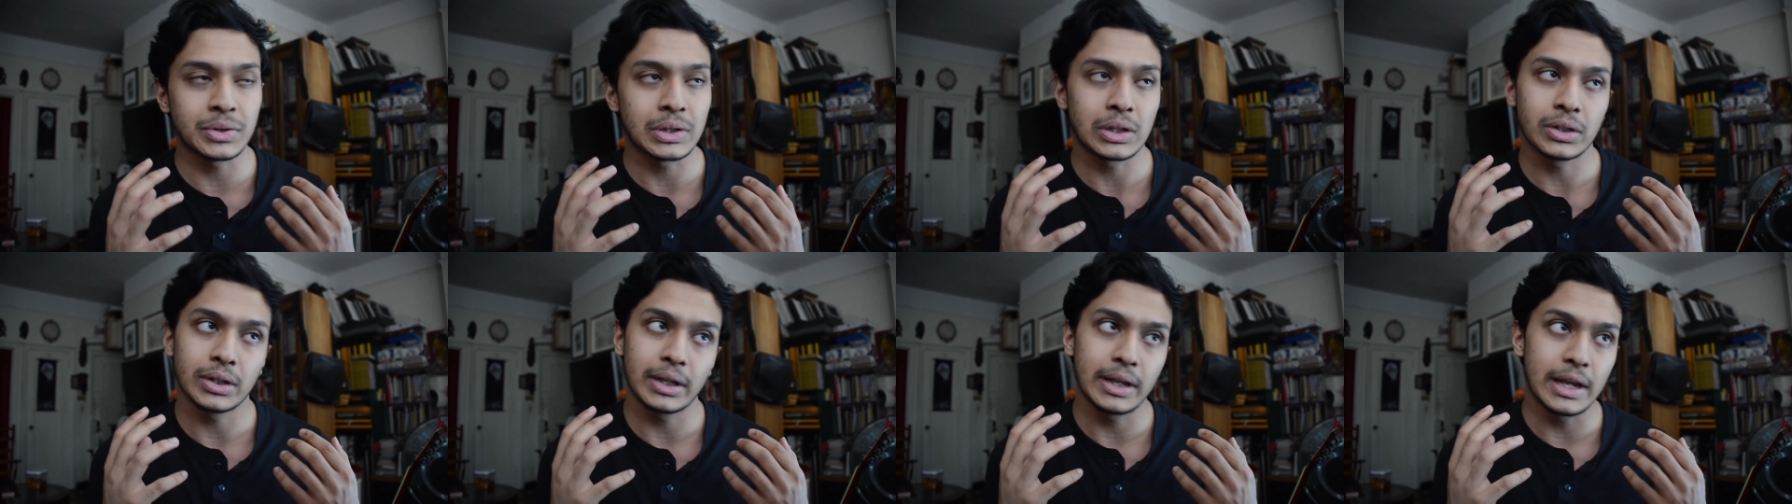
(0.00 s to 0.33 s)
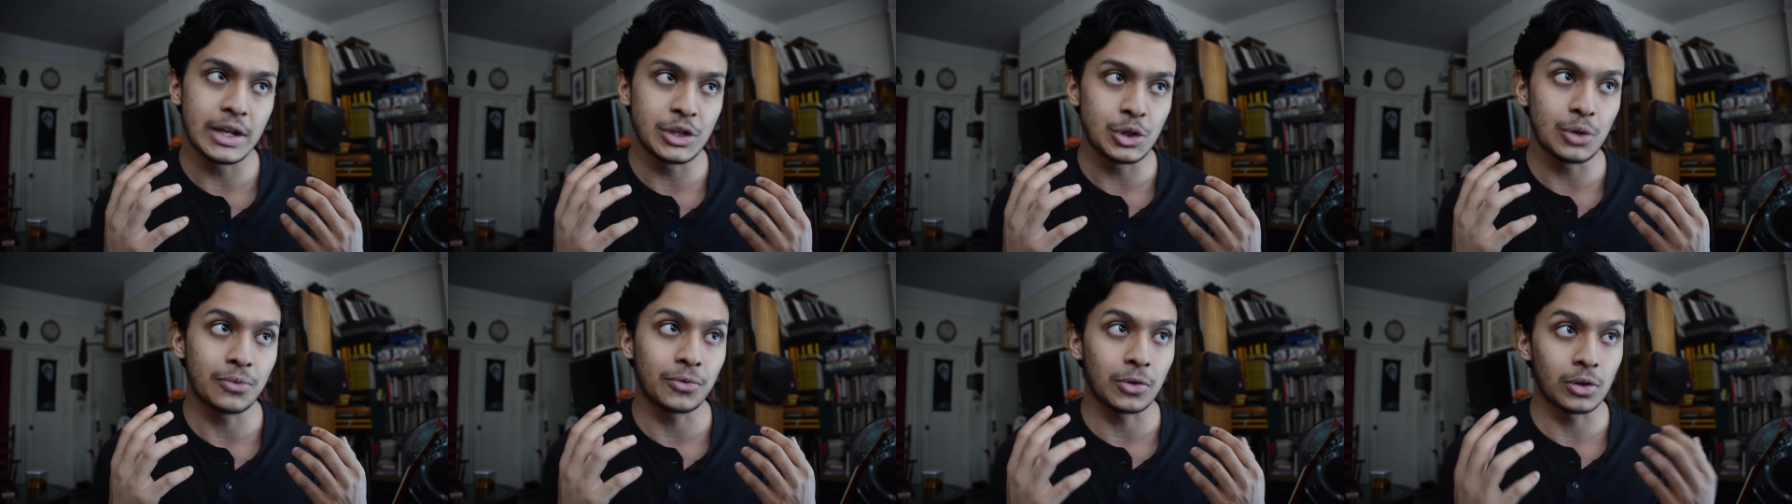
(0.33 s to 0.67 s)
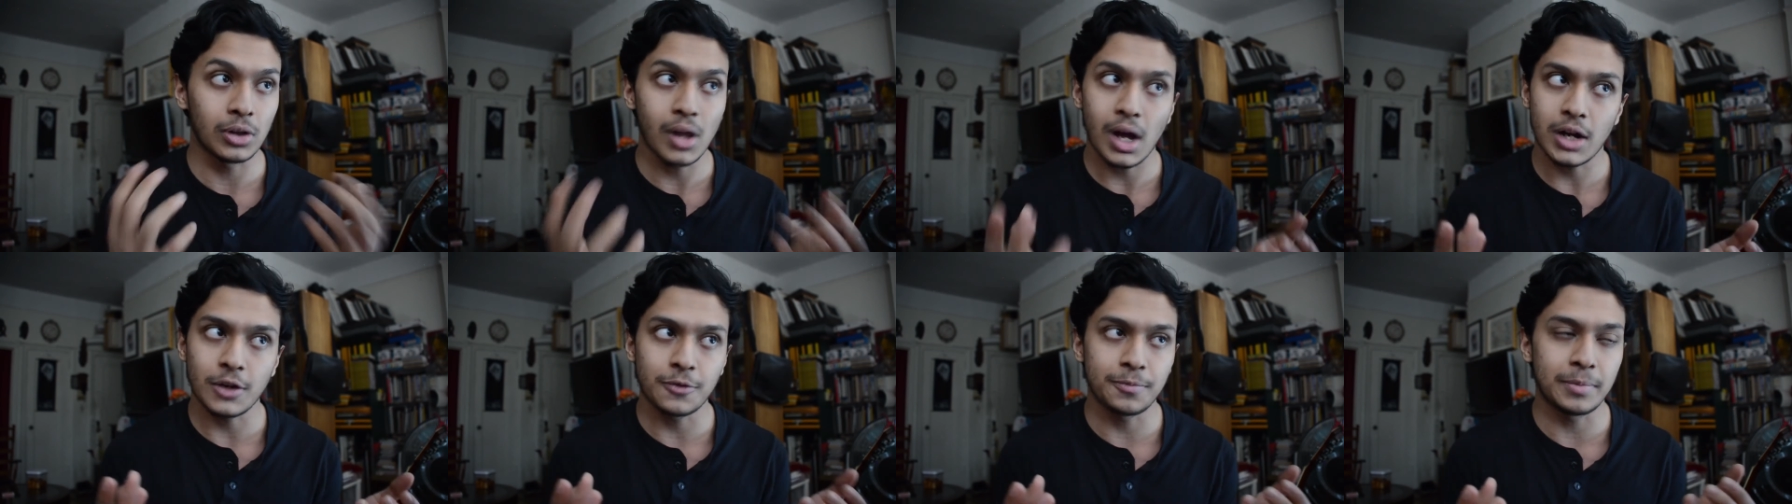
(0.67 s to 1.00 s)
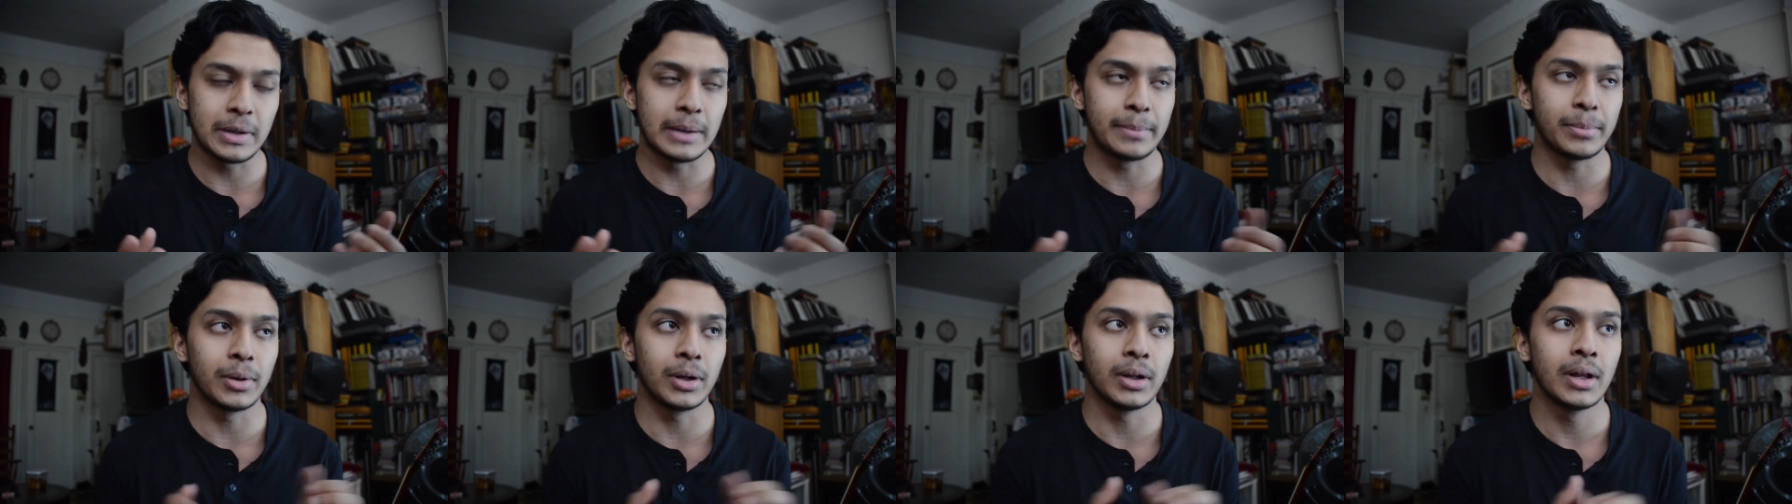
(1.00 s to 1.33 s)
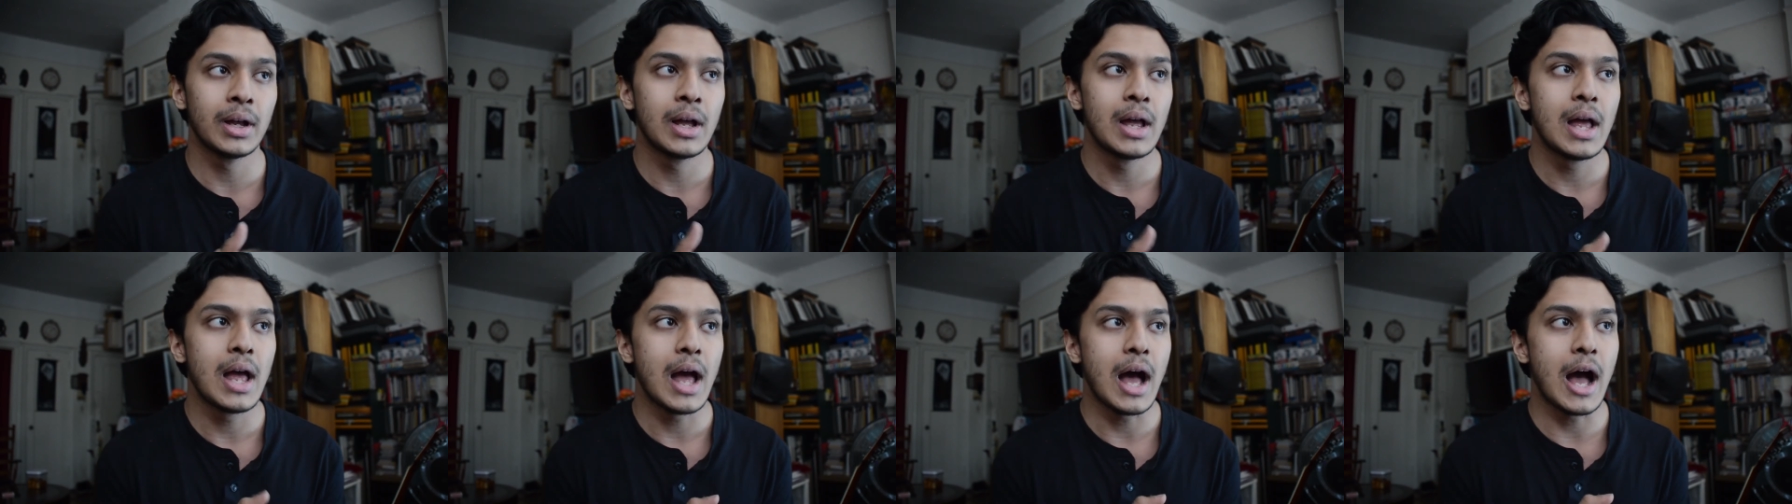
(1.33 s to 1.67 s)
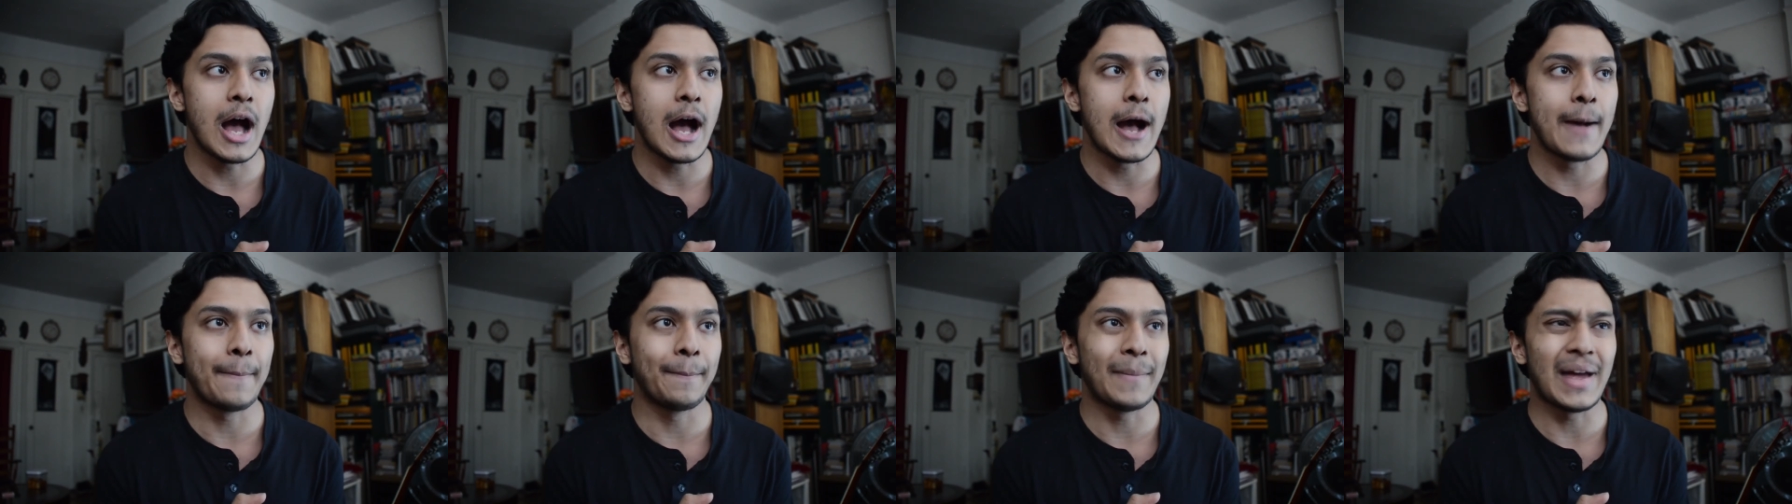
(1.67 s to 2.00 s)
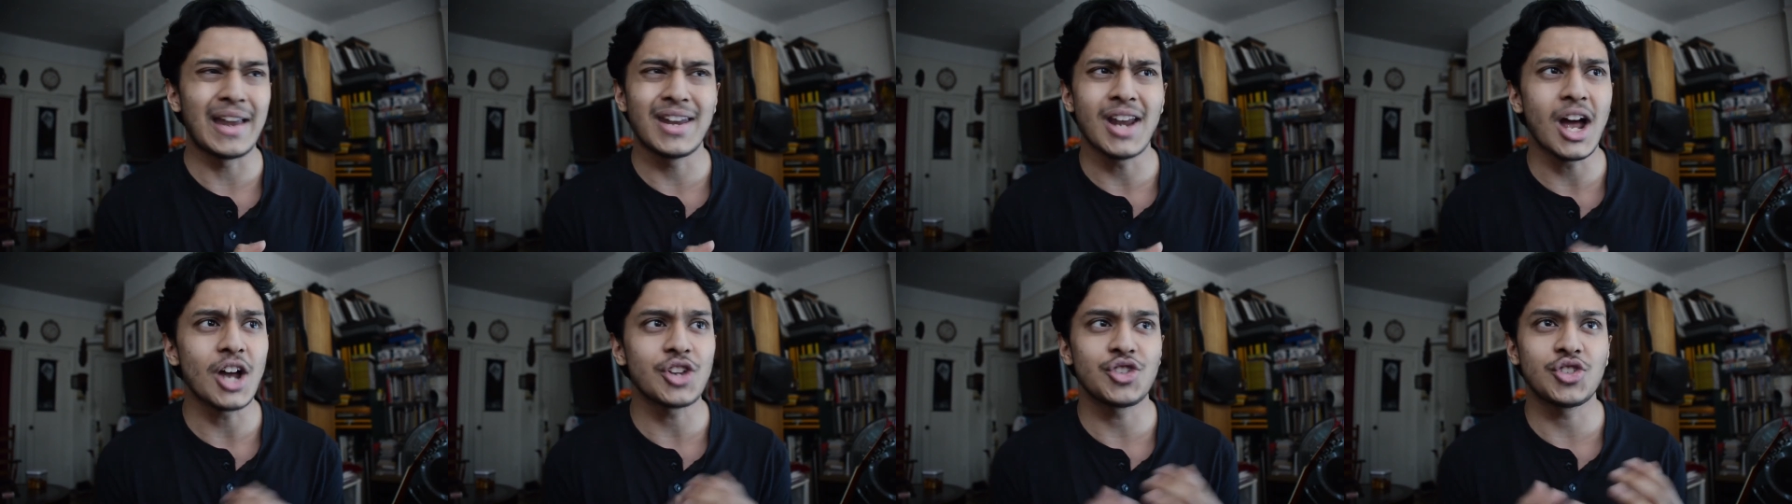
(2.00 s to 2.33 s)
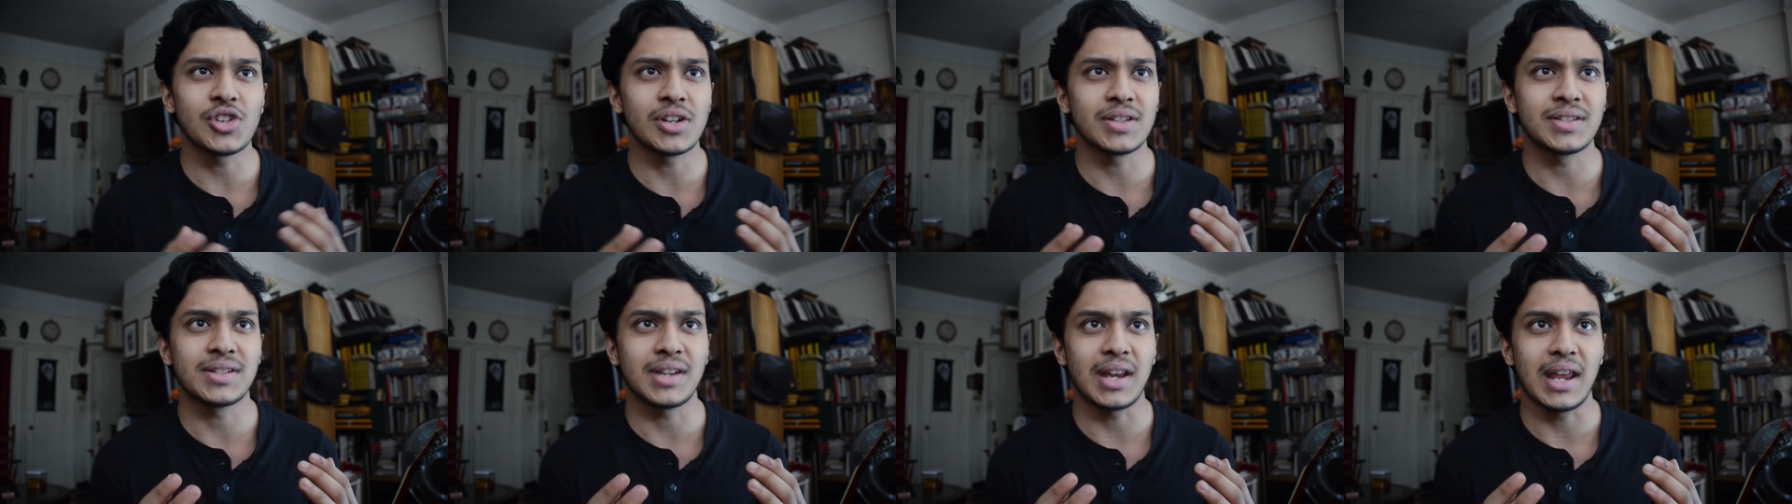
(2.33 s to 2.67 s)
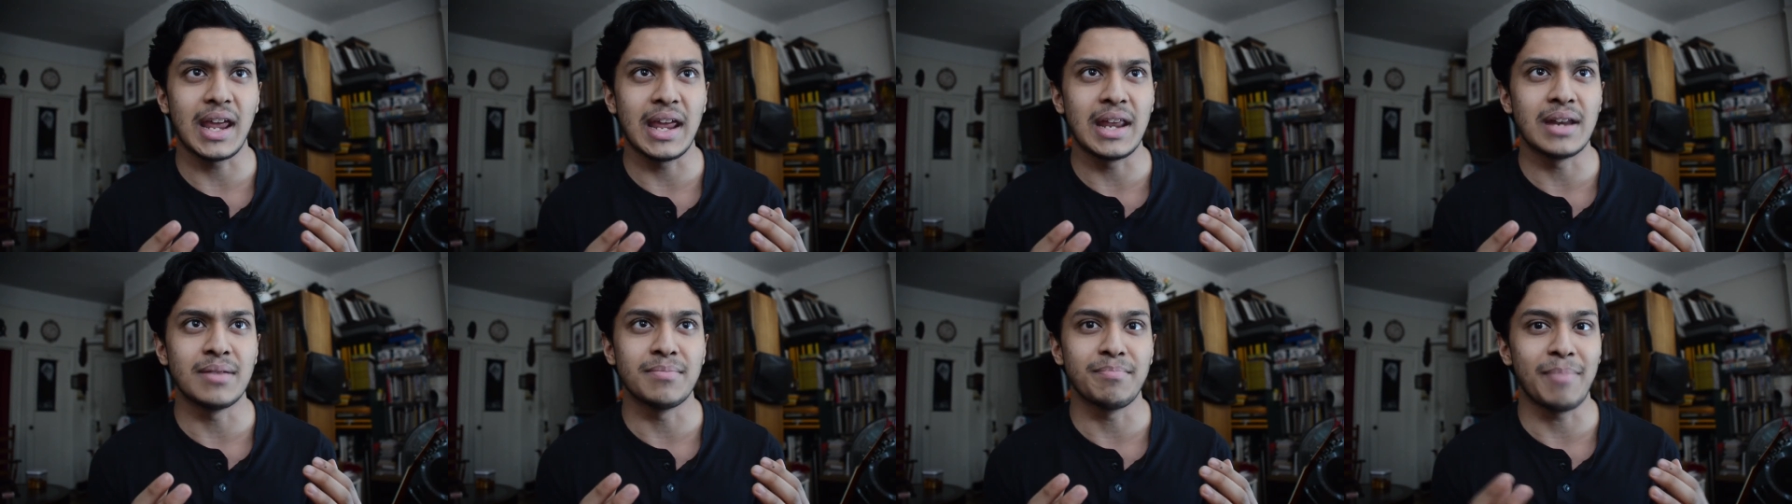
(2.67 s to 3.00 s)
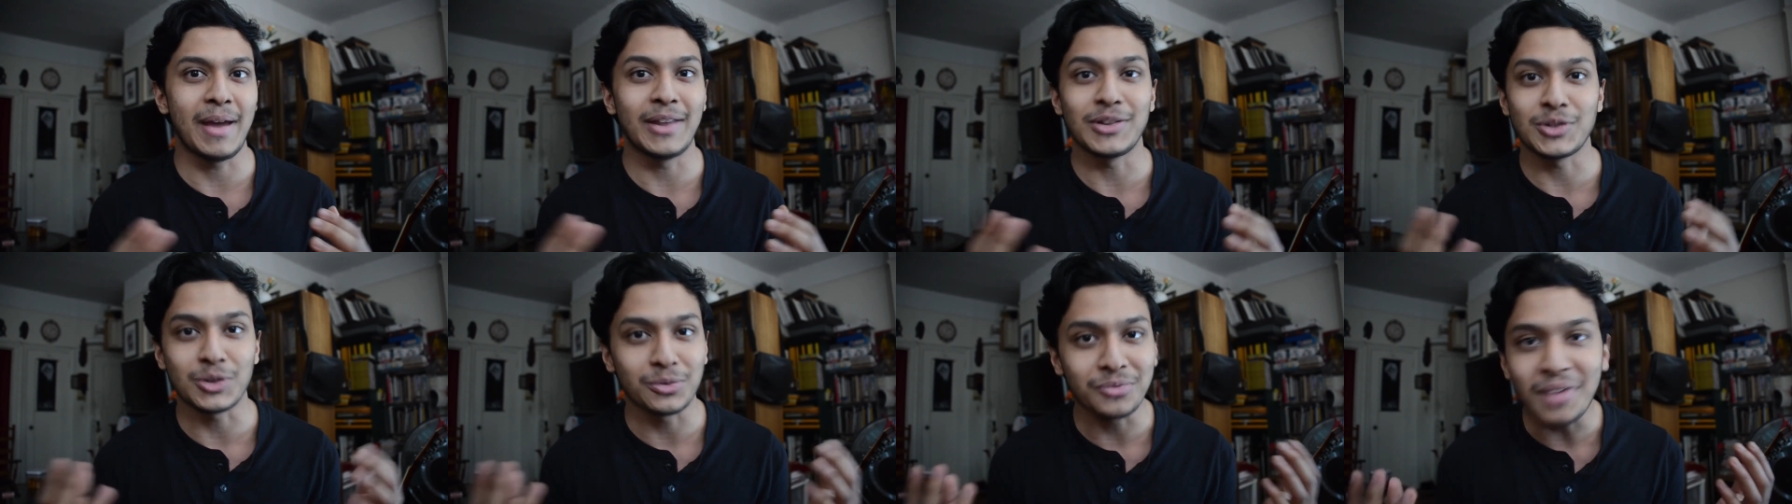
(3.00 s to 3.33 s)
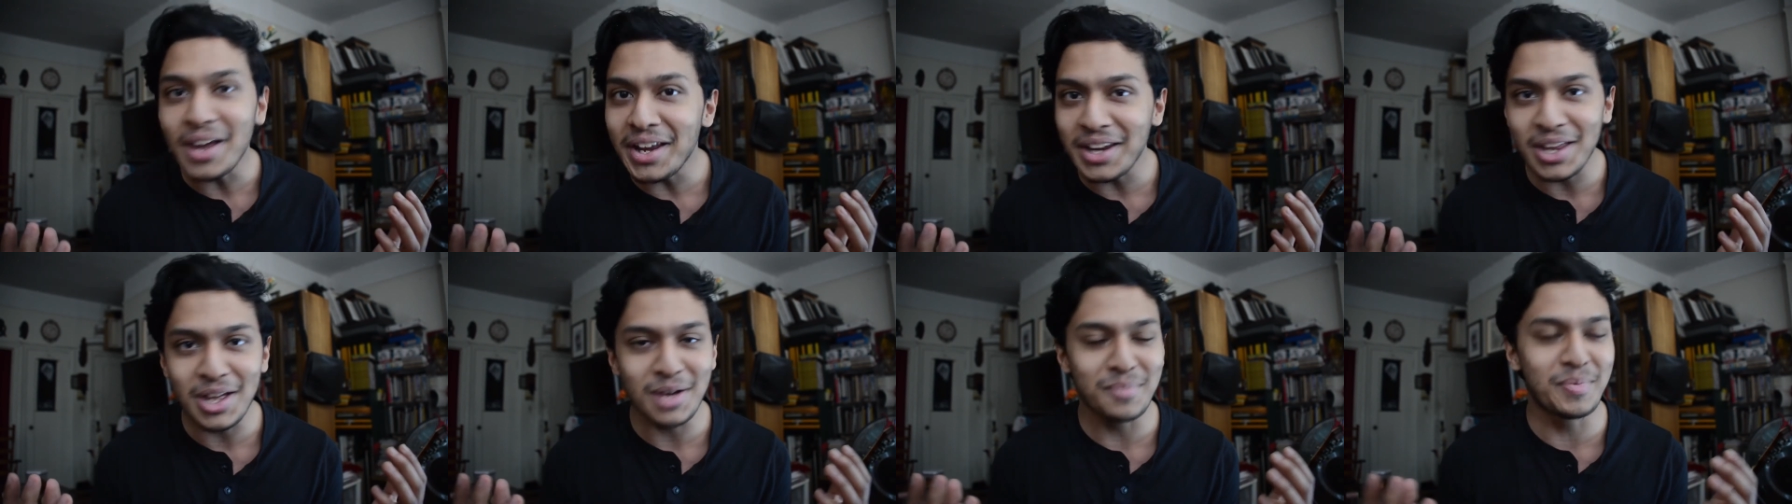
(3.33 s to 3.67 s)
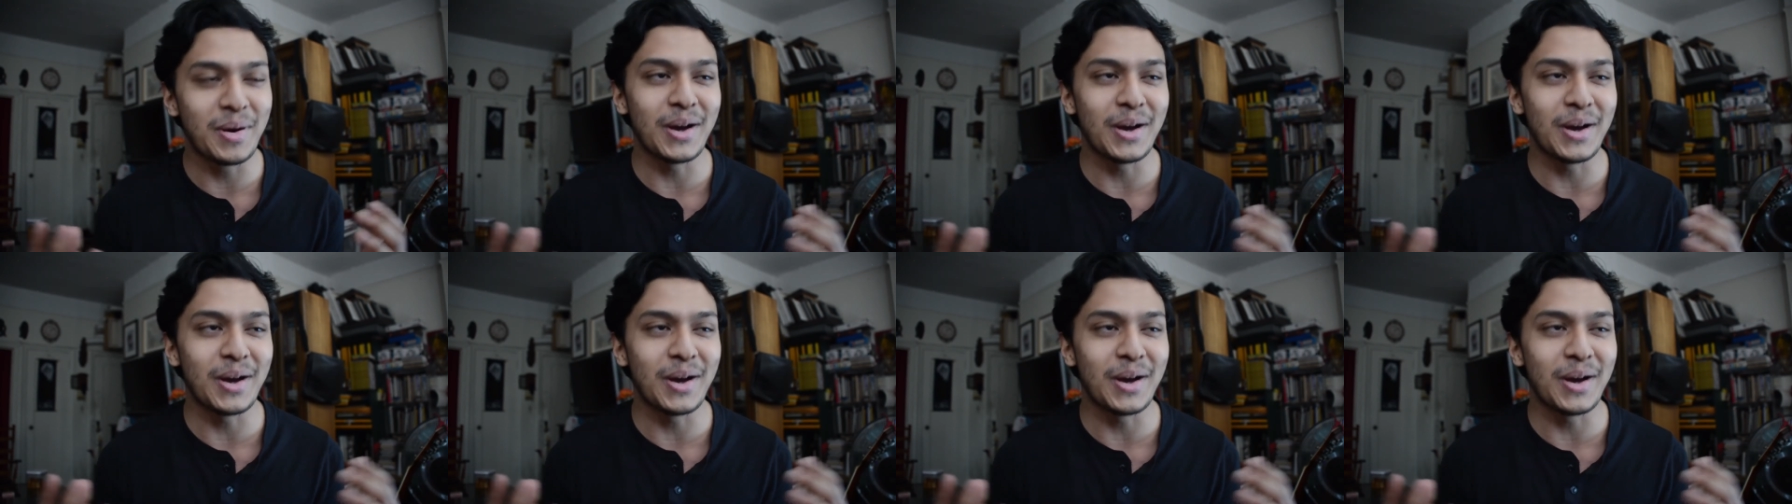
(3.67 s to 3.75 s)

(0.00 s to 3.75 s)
an issue for a lot of people, and not just in Pennsylvania,